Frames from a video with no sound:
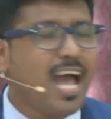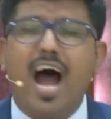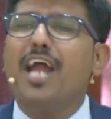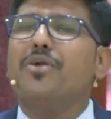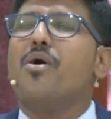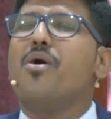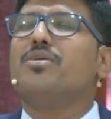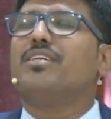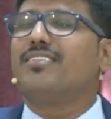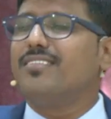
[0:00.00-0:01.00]
I don't
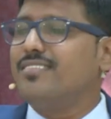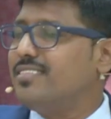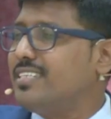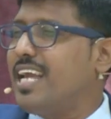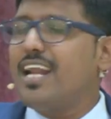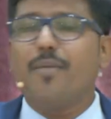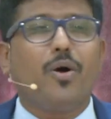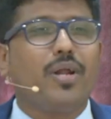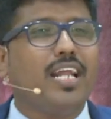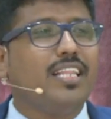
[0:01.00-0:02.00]
care
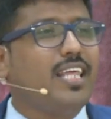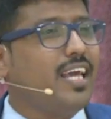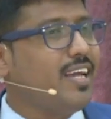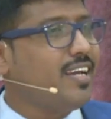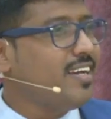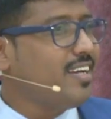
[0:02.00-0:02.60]
about anything.